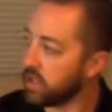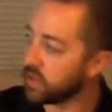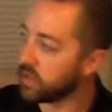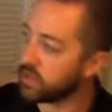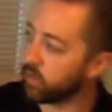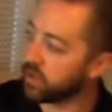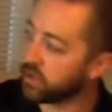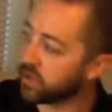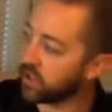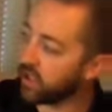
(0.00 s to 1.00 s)
So when you
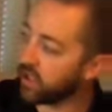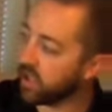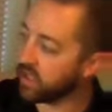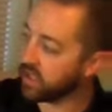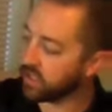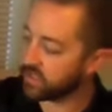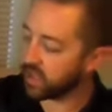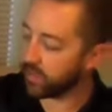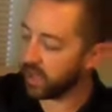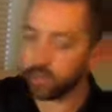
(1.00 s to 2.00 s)
turn it on, it's going
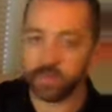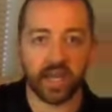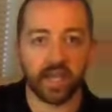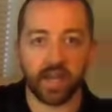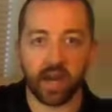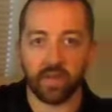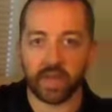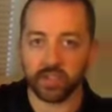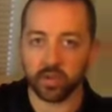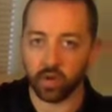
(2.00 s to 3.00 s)
to be upside down.
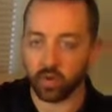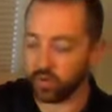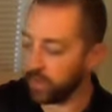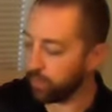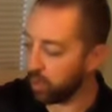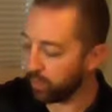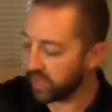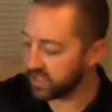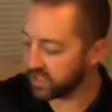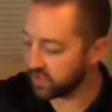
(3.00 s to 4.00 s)
That's your little nipple
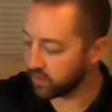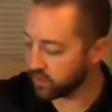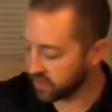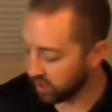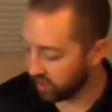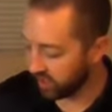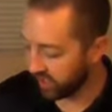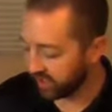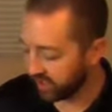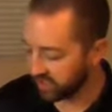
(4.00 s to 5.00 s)
piece to start
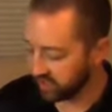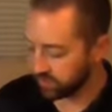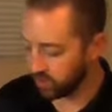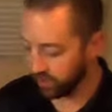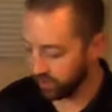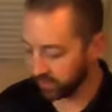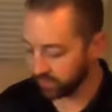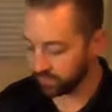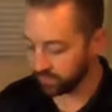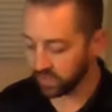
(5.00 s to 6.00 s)
connecting some tubing.
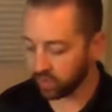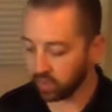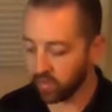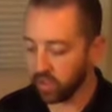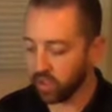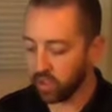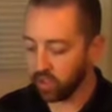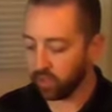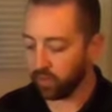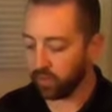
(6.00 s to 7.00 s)
So
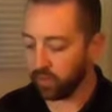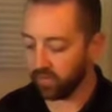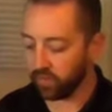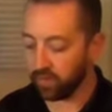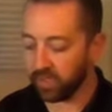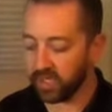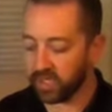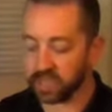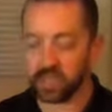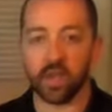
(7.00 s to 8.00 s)
with
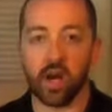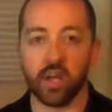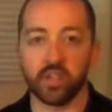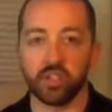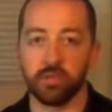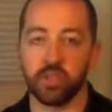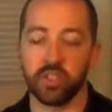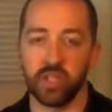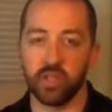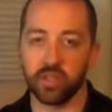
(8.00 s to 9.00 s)
everybody's oxygen
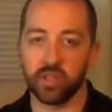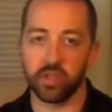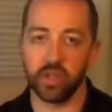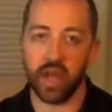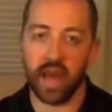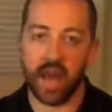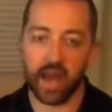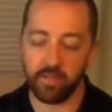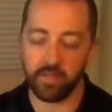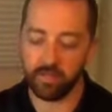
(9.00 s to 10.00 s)
machine, you should
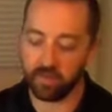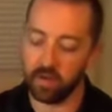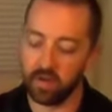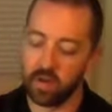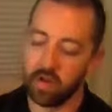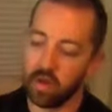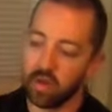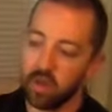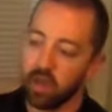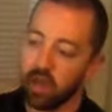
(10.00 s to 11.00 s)
have
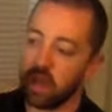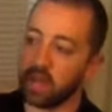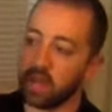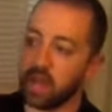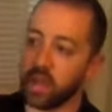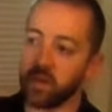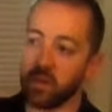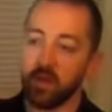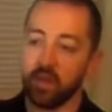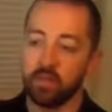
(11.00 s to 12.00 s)
a
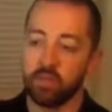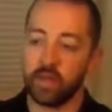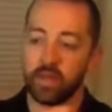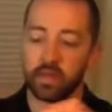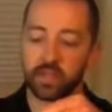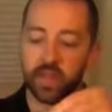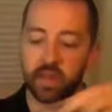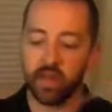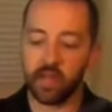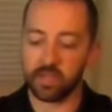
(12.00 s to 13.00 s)
cannula that looks like
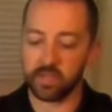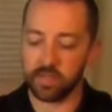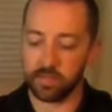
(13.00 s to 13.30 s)
this.